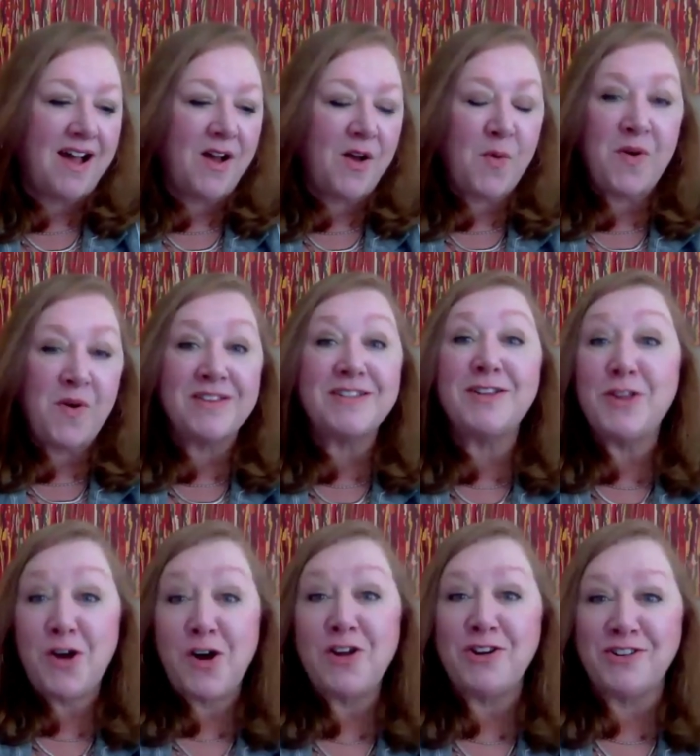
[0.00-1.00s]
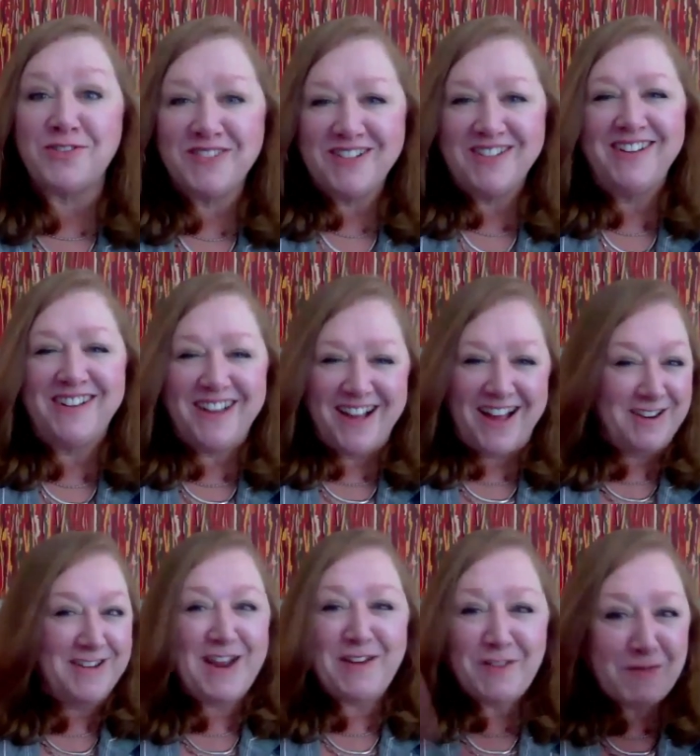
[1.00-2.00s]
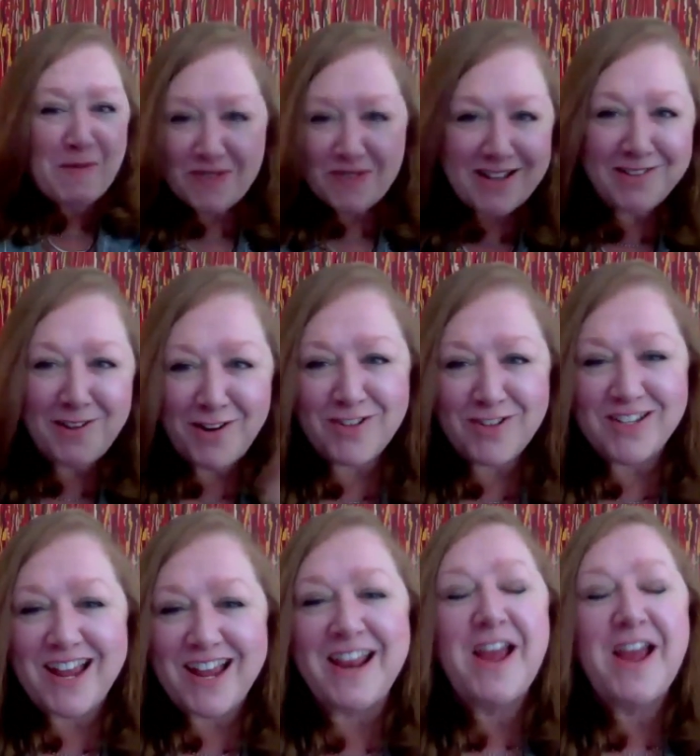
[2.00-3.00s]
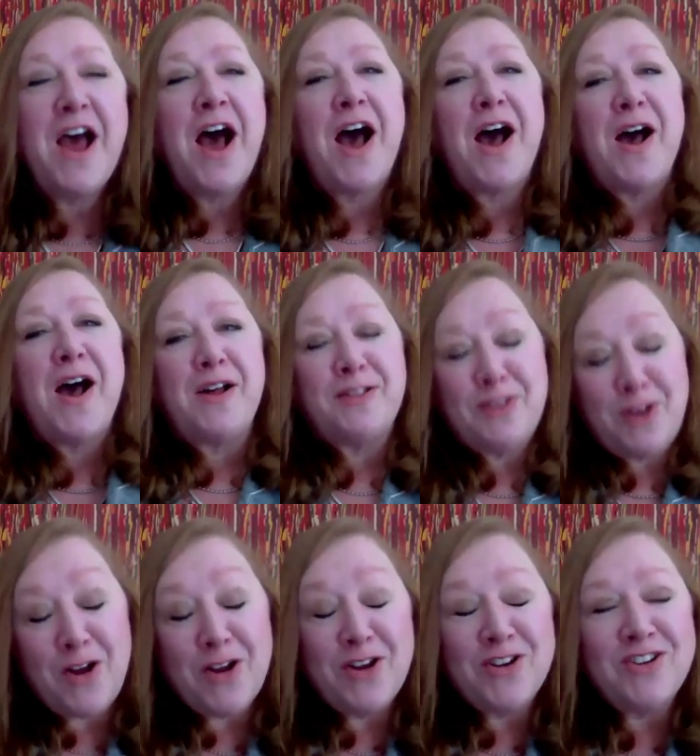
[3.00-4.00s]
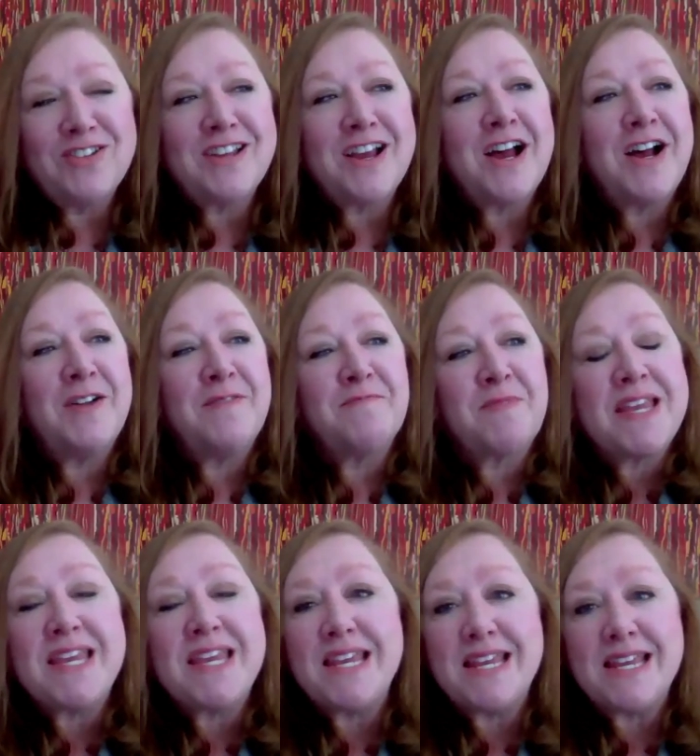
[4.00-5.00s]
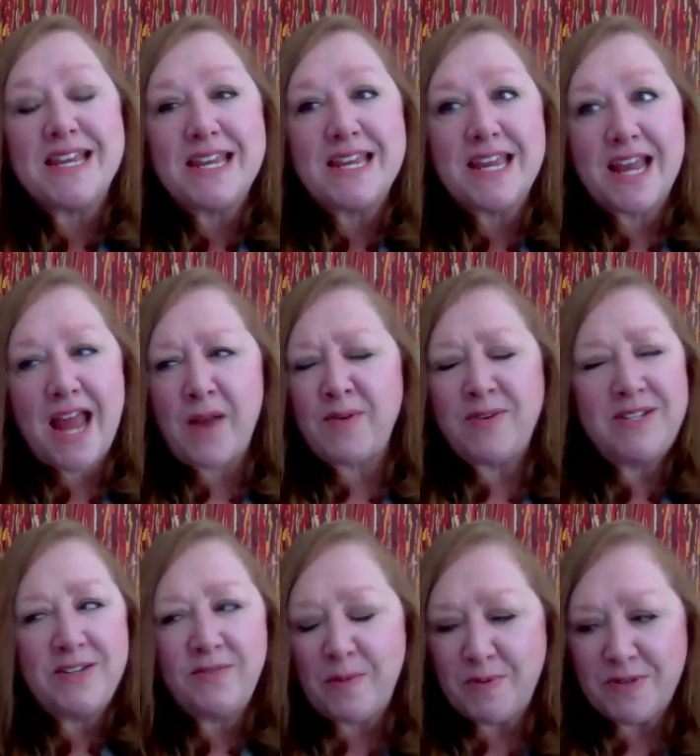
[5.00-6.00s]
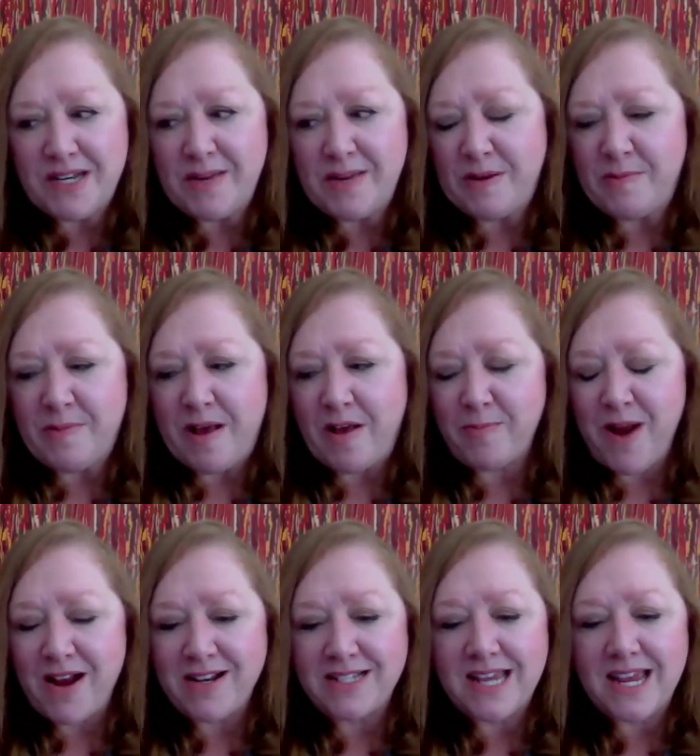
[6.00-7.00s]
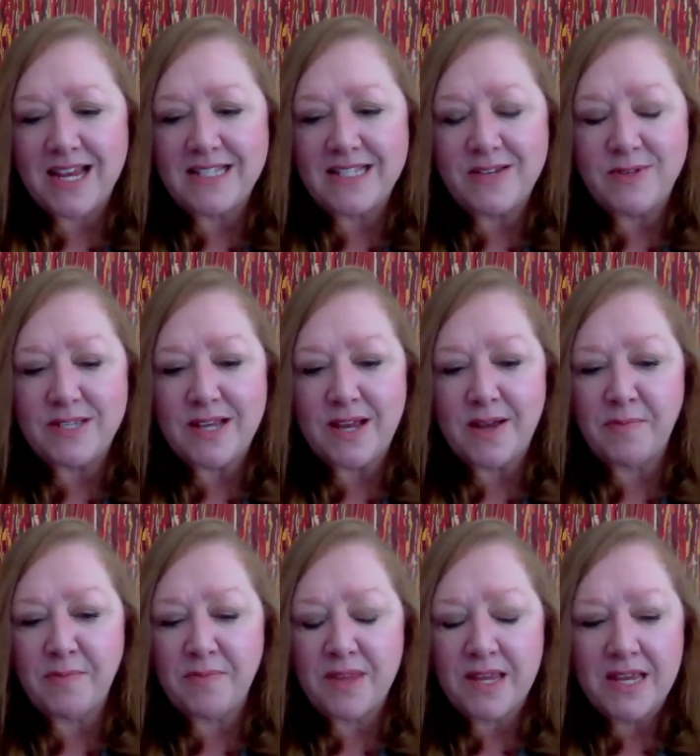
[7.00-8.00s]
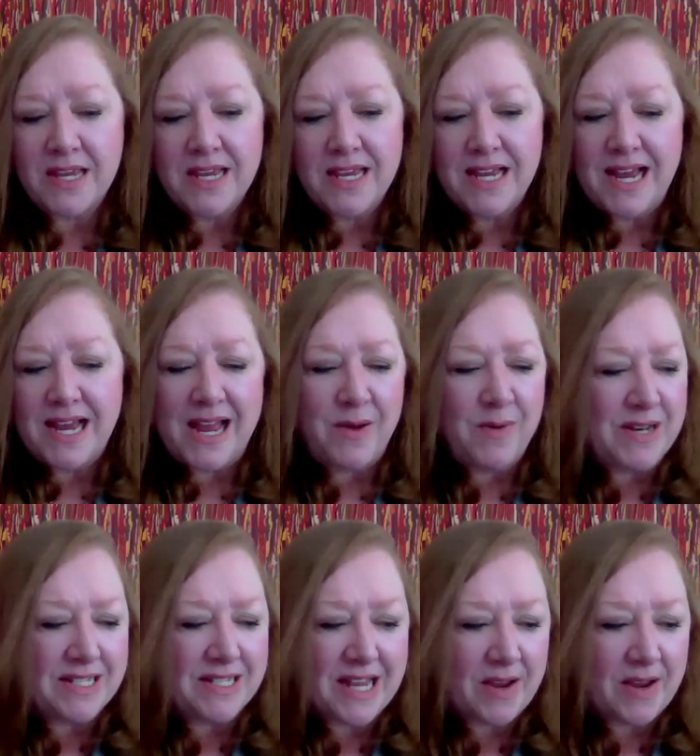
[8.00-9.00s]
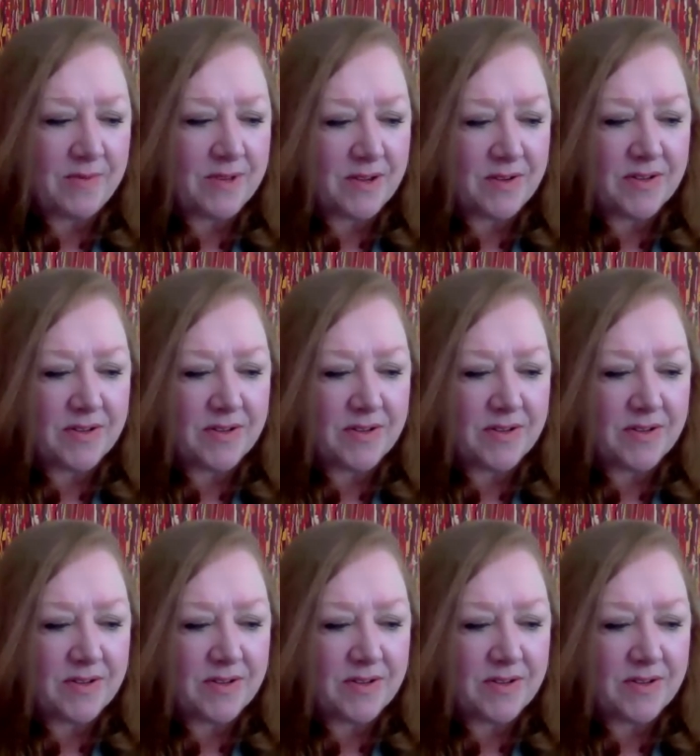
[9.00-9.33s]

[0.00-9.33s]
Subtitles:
was a lawyer. I never represent lawyers again. Lawyers, I didn't represent him in a malpractice case. It was I want to say